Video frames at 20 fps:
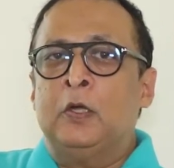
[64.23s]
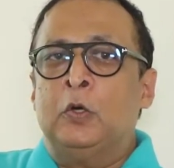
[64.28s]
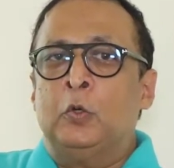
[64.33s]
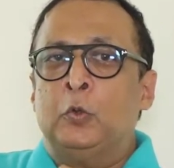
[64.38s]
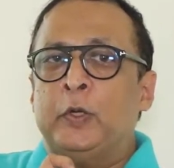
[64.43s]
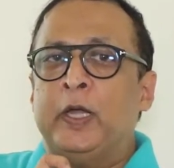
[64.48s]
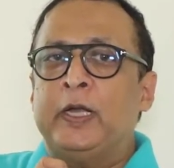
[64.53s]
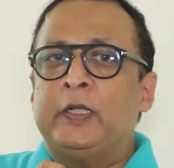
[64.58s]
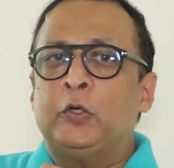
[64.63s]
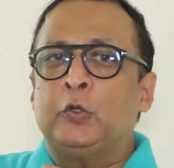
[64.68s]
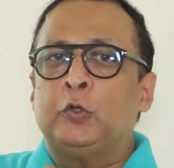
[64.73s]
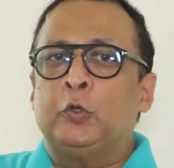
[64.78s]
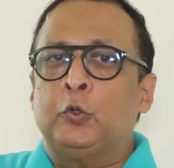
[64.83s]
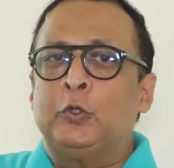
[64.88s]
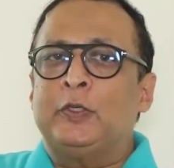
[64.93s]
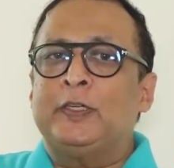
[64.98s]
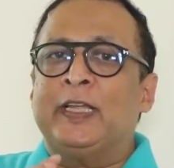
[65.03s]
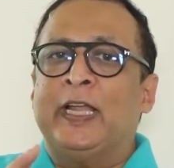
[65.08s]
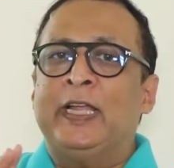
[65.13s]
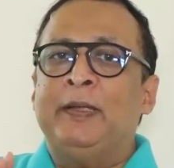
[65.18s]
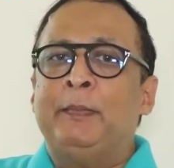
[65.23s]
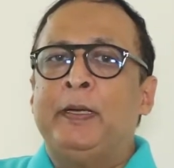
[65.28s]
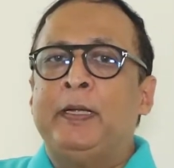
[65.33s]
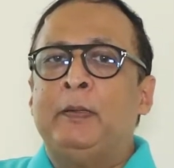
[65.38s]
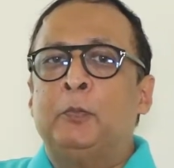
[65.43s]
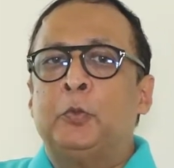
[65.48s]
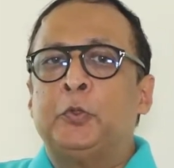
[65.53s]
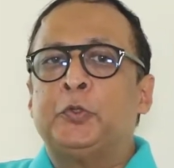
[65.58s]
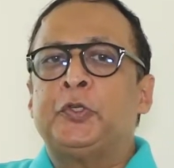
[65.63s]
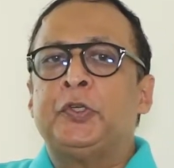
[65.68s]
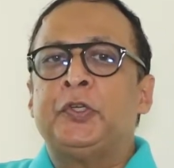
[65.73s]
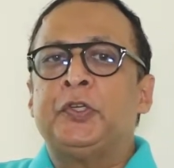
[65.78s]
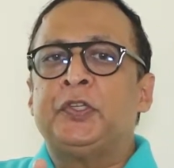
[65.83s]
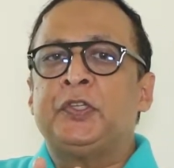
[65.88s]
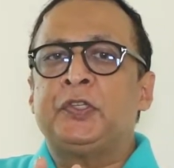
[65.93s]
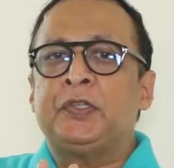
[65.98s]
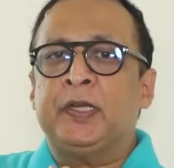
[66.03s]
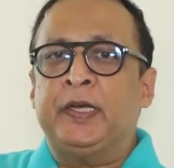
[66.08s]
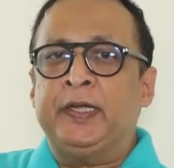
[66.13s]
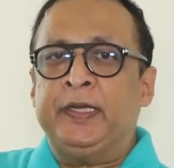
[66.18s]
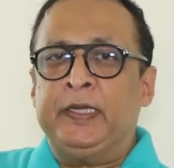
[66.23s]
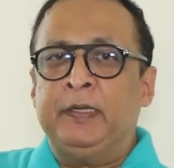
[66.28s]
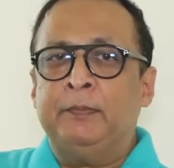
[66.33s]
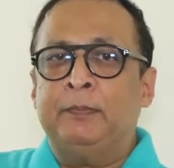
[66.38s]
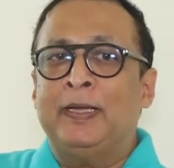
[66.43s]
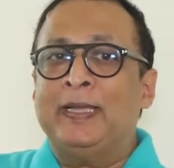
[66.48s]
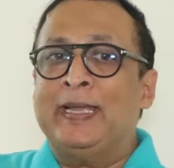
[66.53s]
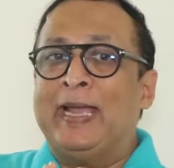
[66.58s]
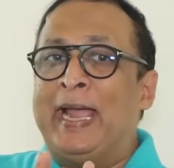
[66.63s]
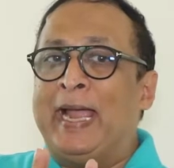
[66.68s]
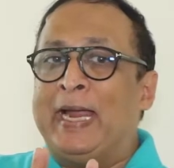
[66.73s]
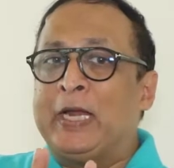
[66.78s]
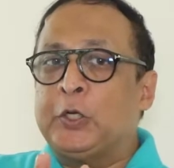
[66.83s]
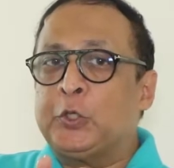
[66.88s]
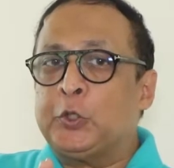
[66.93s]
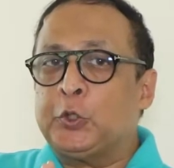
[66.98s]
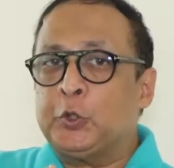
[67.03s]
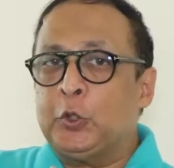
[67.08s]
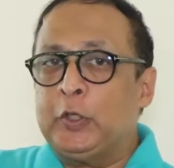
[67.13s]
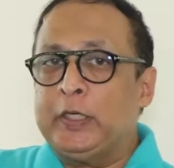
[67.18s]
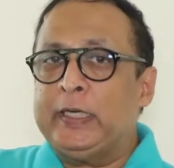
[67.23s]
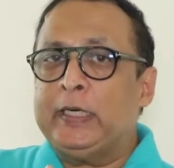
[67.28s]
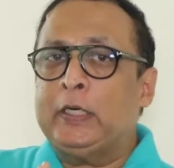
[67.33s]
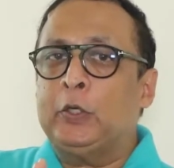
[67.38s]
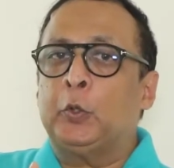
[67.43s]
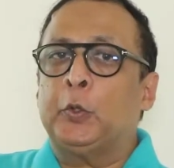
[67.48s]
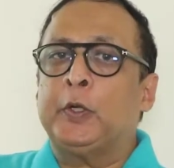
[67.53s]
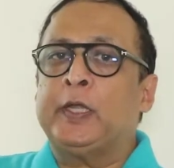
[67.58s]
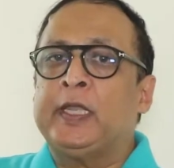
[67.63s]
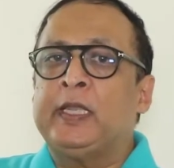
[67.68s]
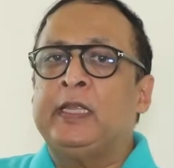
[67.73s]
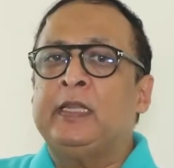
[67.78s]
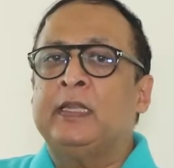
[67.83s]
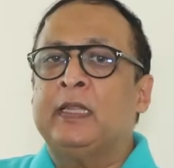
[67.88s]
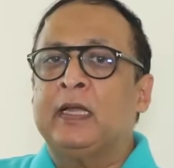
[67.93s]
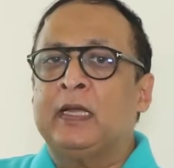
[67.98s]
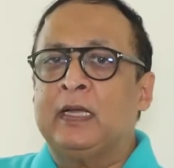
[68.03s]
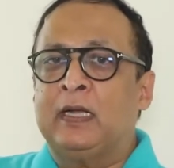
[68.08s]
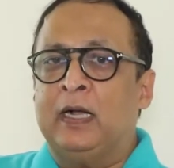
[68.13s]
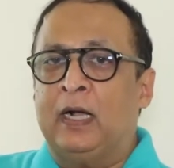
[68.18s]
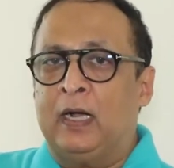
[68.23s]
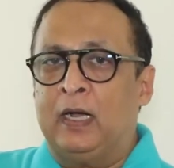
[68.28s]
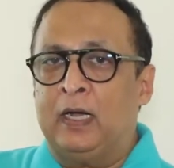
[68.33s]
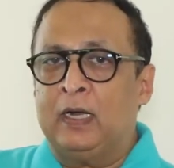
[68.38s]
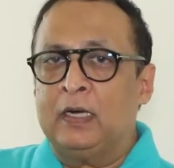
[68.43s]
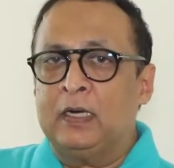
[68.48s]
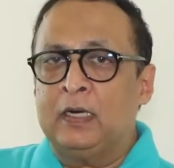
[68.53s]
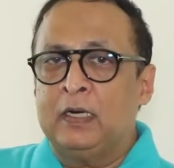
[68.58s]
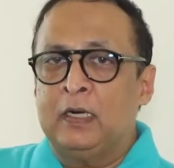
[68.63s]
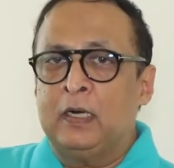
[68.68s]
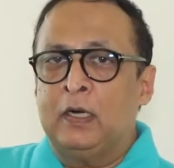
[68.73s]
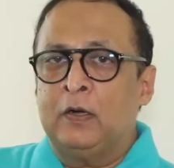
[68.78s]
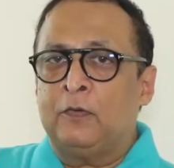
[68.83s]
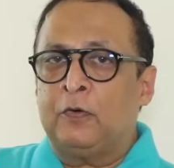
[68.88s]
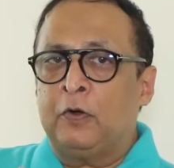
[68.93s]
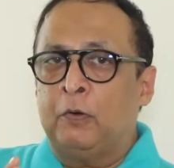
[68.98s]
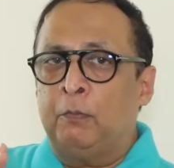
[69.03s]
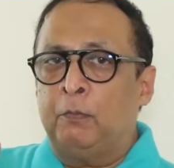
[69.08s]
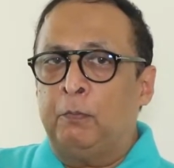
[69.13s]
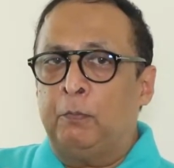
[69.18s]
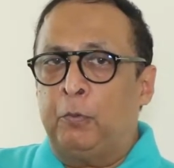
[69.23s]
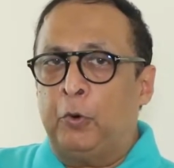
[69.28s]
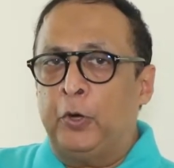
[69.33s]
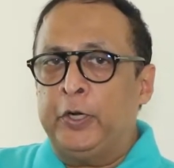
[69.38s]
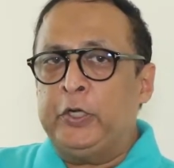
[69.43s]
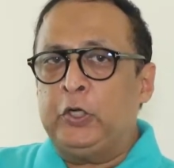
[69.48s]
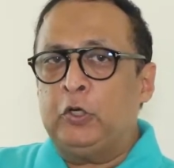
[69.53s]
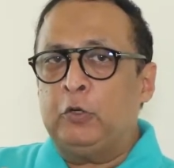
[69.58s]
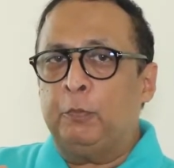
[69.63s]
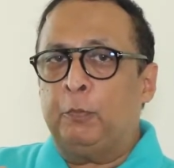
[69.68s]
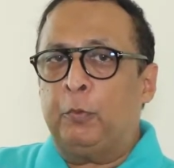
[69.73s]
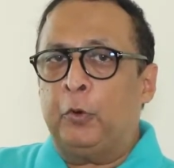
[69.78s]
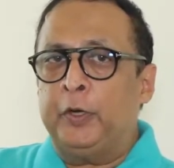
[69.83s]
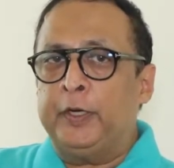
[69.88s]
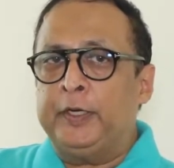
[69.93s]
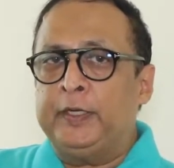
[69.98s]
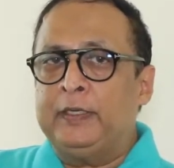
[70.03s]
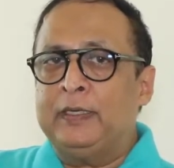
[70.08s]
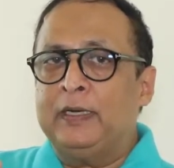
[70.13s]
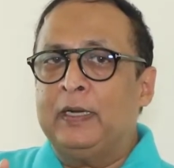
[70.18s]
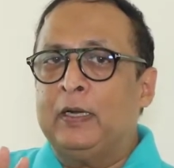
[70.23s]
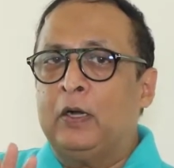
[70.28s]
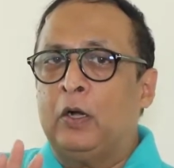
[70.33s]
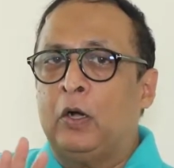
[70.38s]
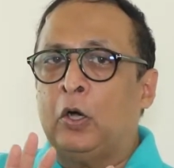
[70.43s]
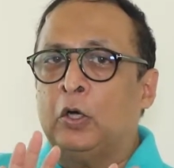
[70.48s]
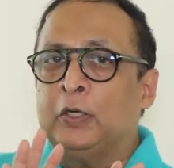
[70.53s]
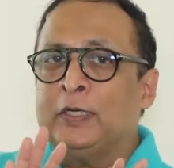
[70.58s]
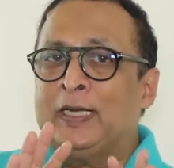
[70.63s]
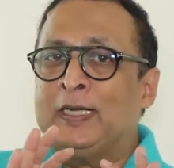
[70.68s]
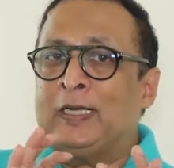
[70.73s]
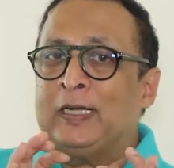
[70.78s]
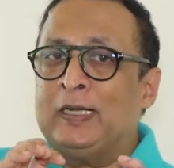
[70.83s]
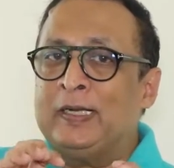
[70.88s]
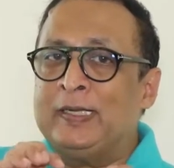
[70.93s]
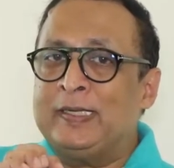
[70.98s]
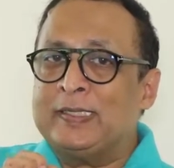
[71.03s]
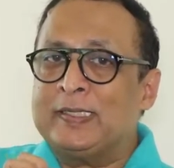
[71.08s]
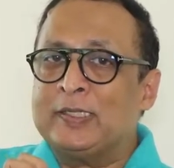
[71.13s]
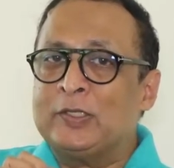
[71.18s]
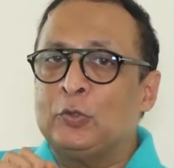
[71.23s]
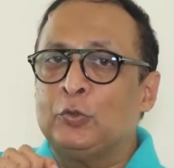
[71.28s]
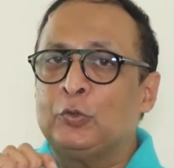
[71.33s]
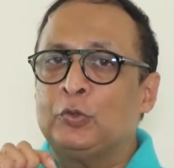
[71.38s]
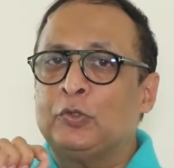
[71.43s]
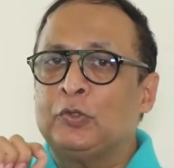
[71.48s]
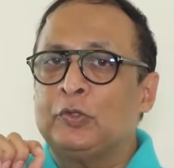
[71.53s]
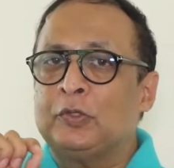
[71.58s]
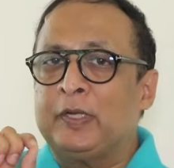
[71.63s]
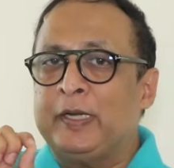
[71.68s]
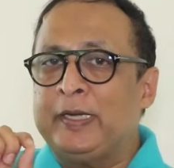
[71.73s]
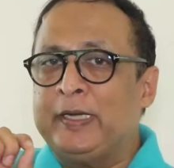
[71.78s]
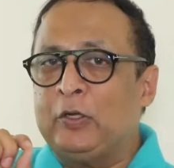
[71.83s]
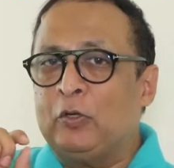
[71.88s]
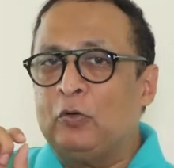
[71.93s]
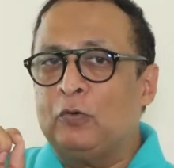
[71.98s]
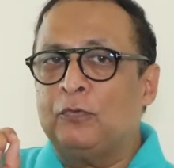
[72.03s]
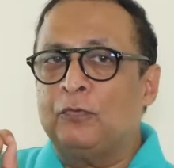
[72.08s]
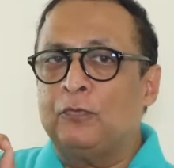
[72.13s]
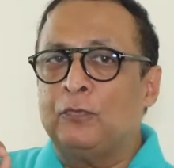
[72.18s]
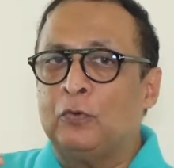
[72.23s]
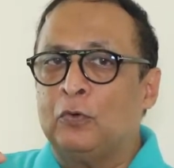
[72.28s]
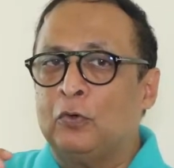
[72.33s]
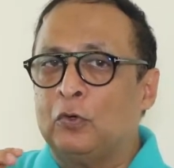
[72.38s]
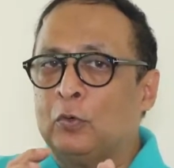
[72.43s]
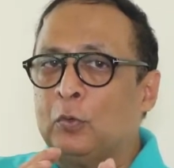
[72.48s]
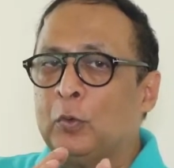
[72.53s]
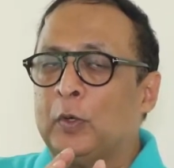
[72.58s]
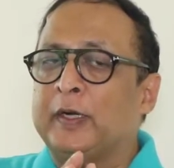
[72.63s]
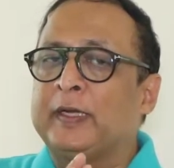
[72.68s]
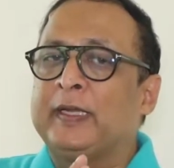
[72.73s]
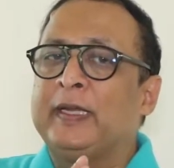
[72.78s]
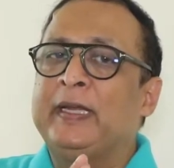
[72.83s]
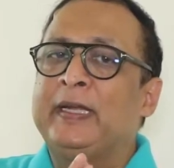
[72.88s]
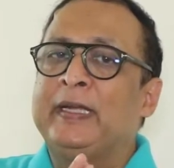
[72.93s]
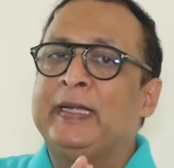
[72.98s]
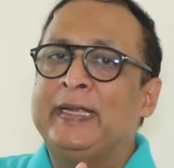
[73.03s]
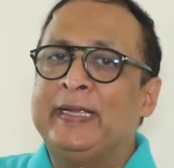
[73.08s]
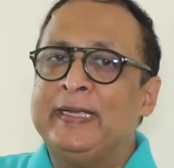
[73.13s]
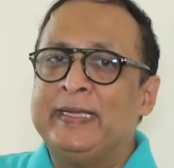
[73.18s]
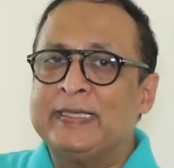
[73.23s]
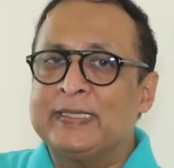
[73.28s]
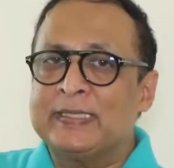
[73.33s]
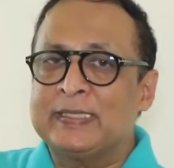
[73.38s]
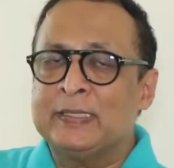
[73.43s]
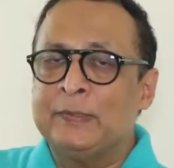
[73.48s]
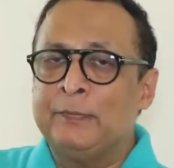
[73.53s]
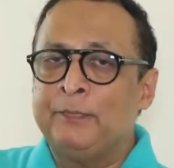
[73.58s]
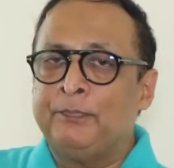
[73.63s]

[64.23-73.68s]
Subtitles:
We had to do time and motion study by actually going in the car from point to point on at least 3 to 4 working days,